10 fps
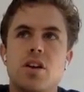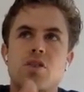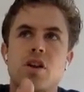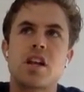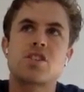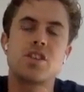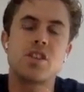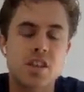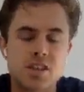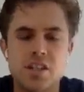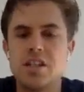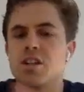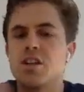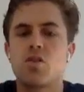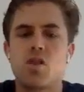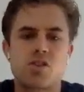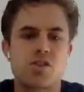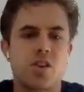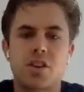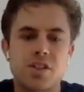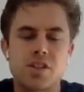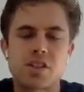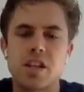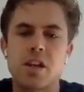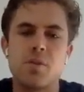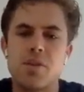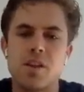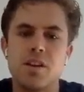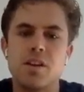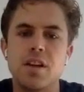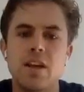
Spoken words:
transaction that doesn't need to go cross-shard can just stay within